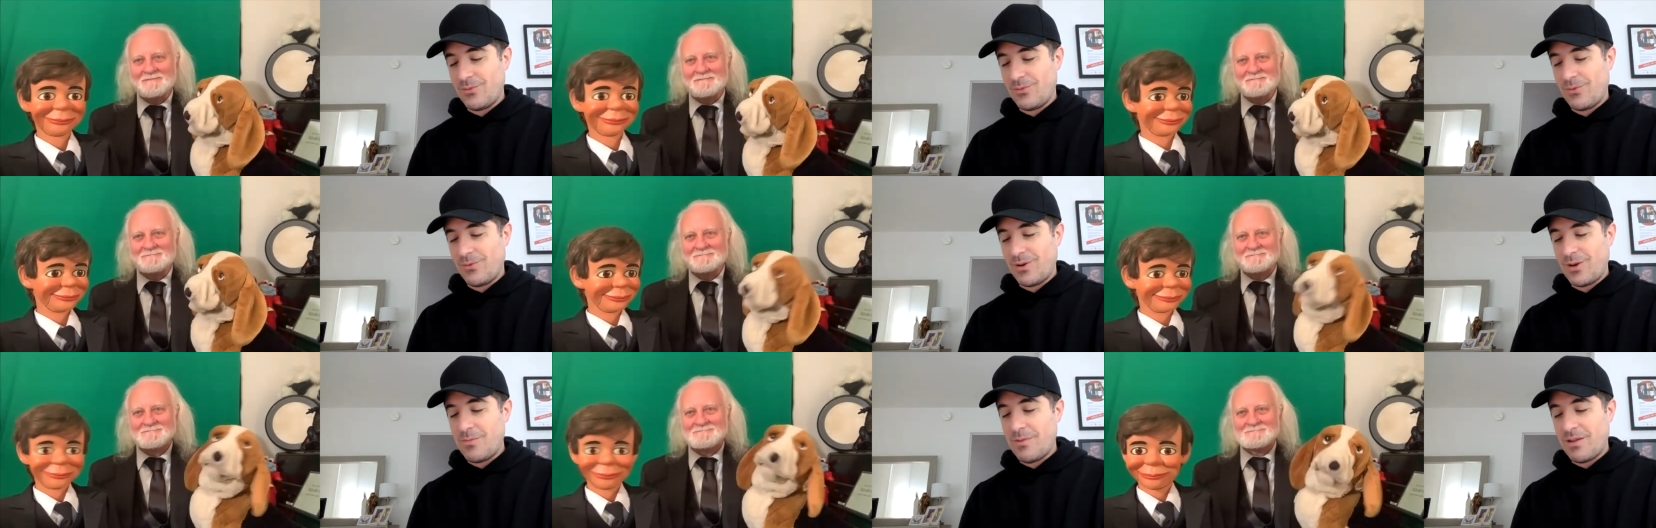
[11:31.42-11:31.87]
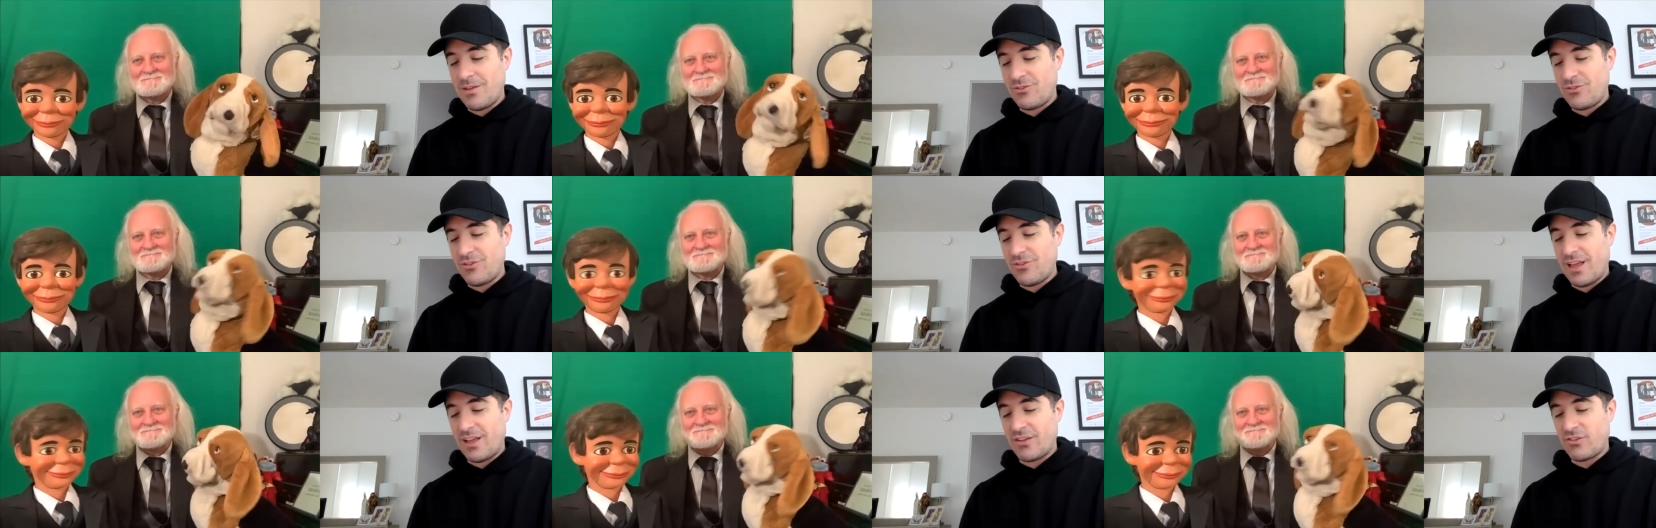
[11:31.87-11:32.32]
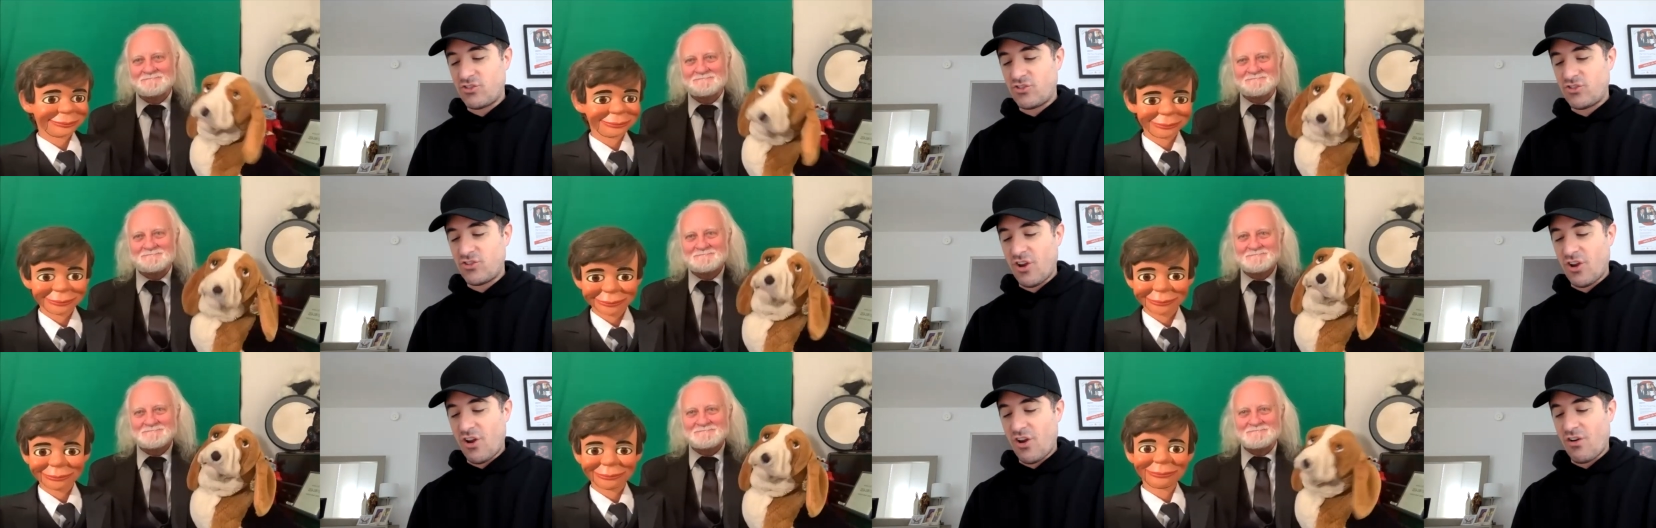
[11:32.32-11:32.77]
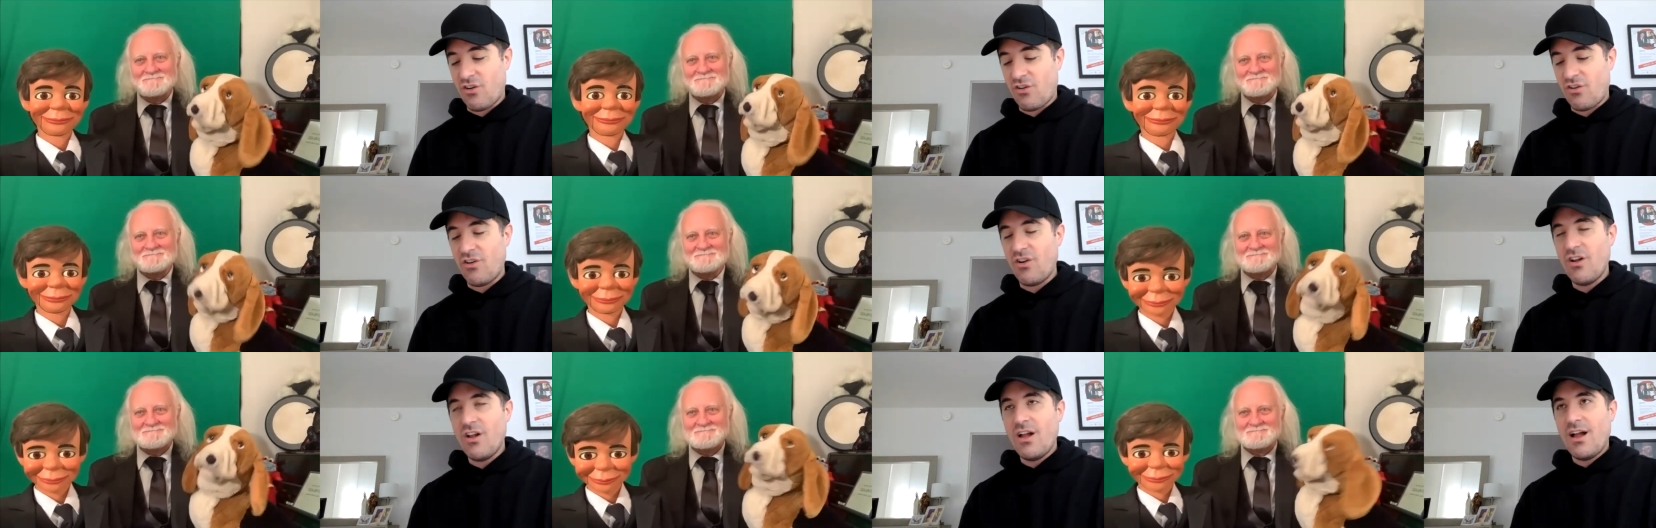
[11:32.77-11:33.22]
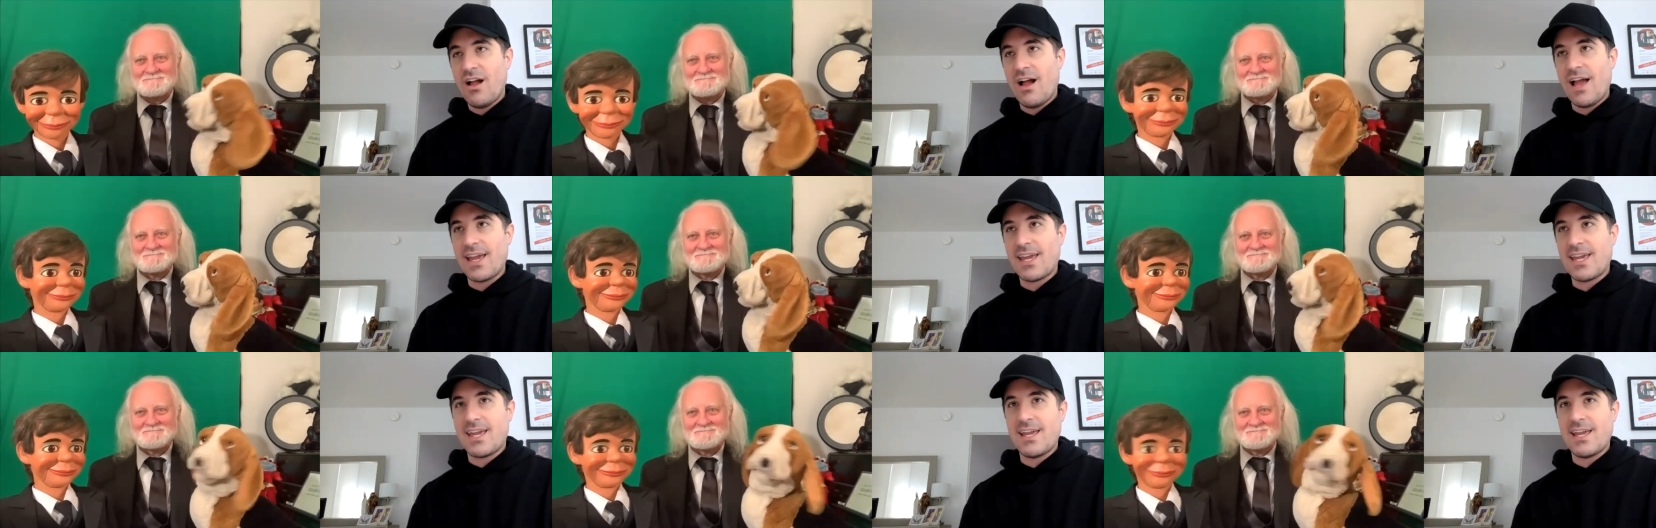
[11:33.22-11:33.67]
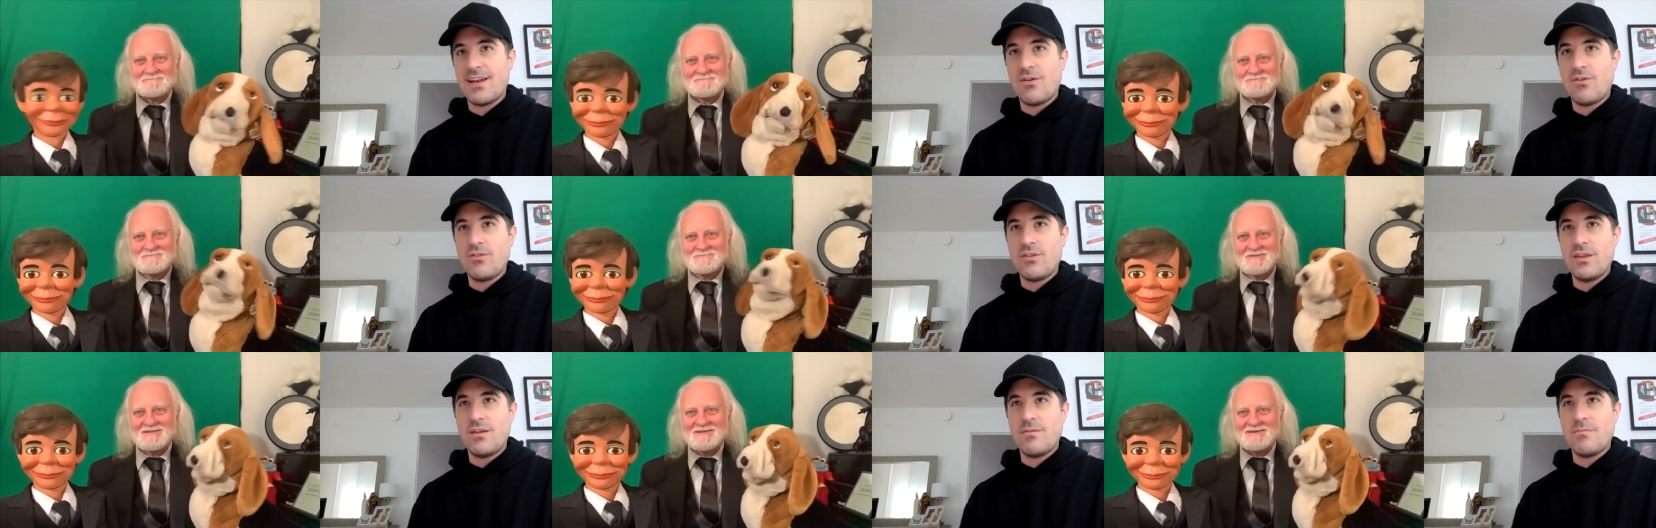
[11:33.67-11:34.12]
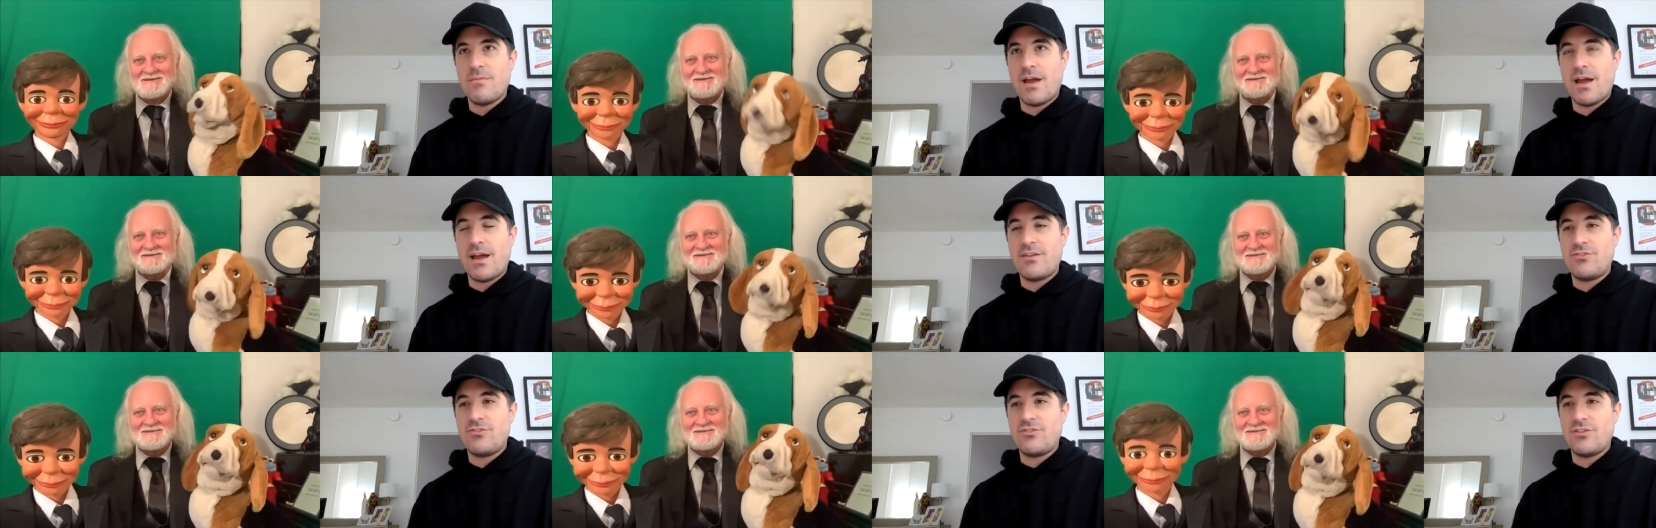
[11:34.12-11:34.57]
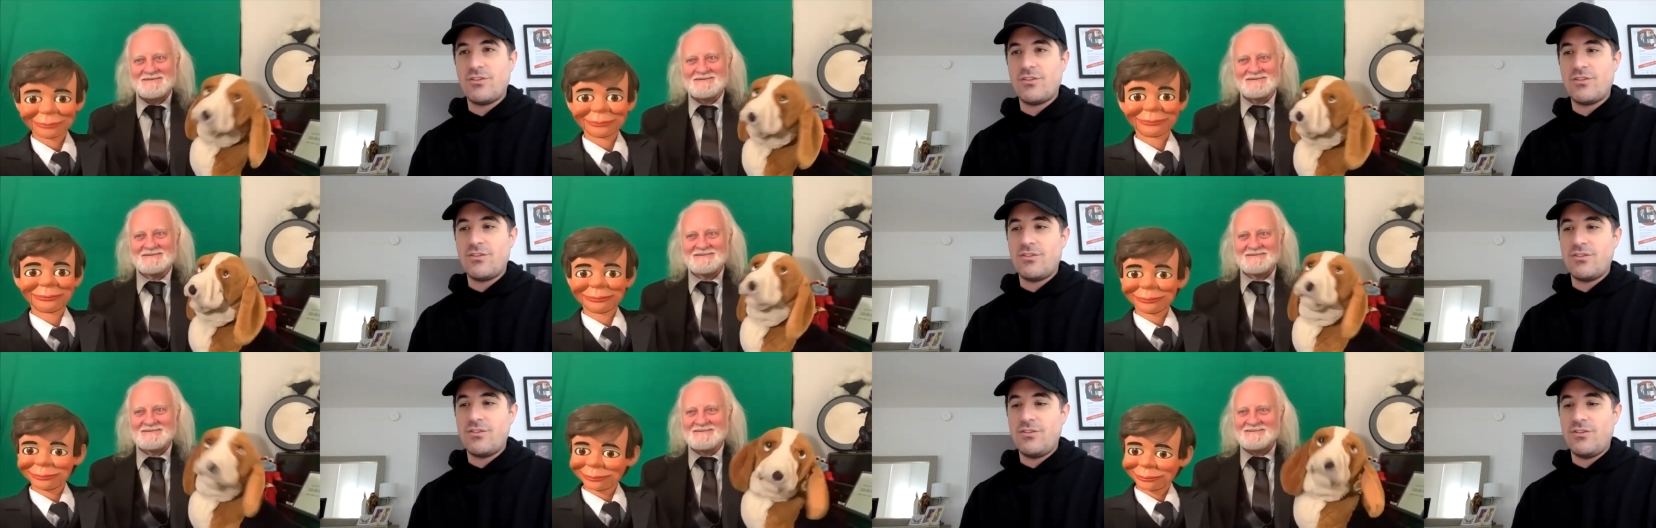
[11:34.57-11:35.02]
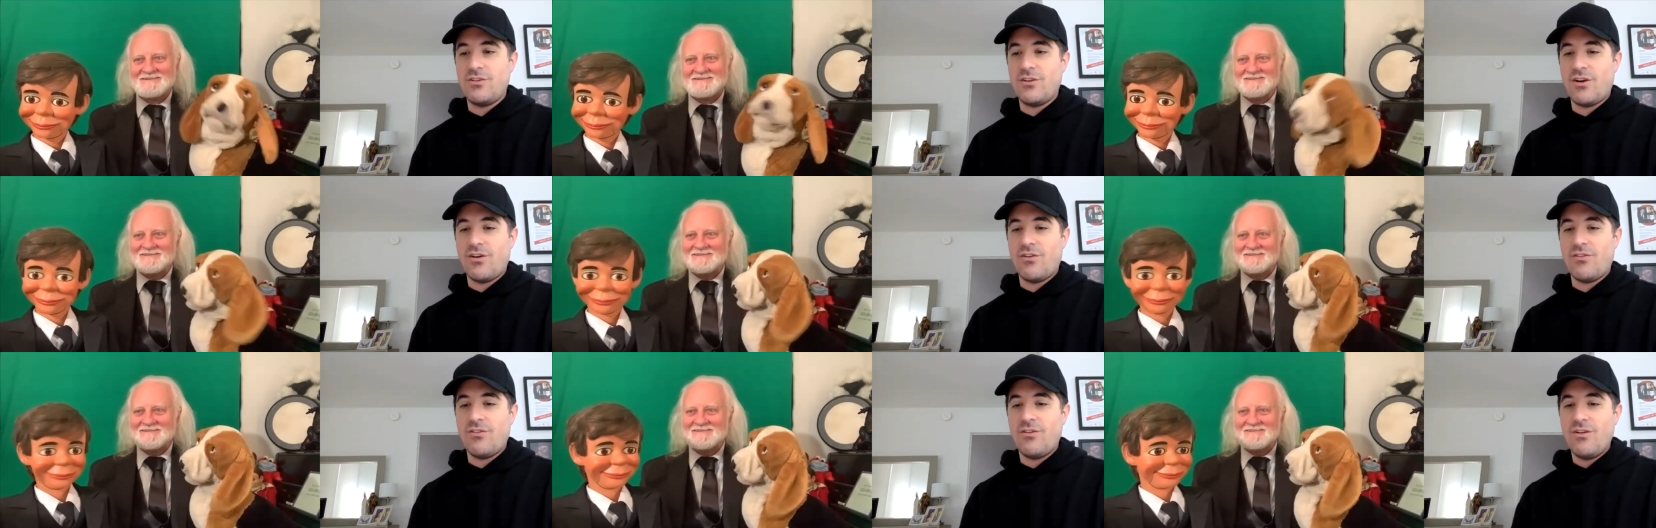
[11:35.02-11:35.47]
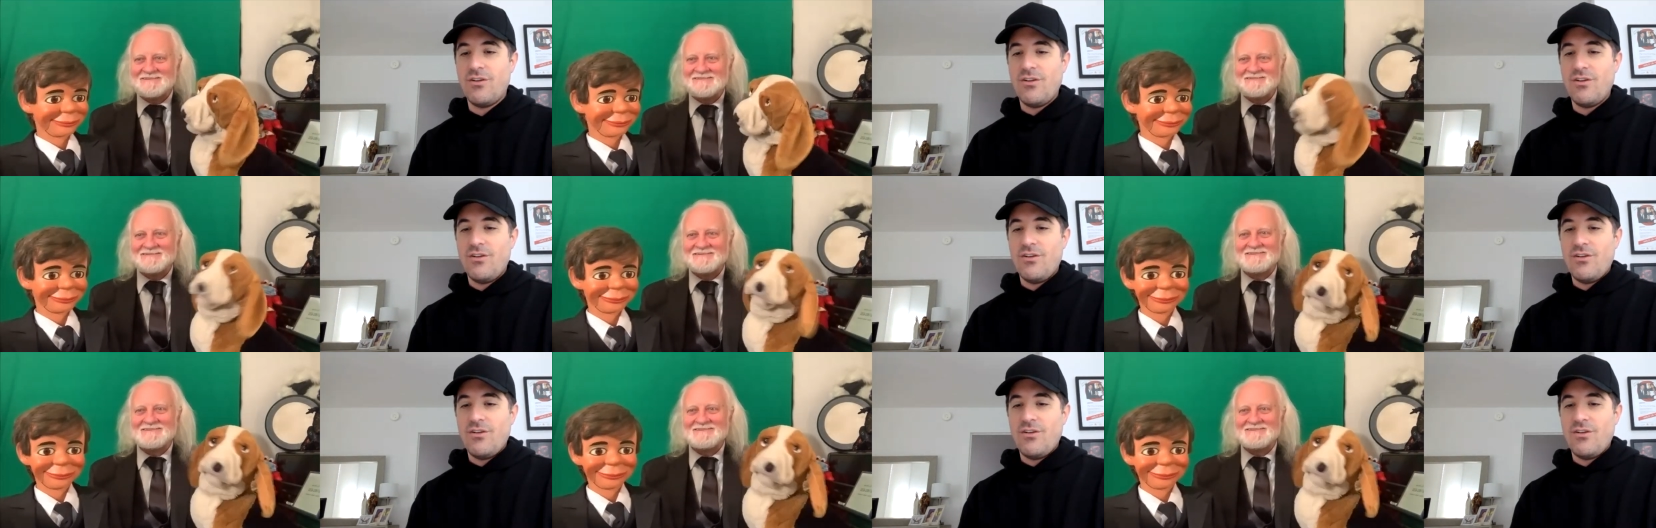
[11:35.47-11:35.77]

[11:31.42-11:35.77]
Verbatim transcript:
Speaker 1: when you mentioned that show, I can only imagine, you know,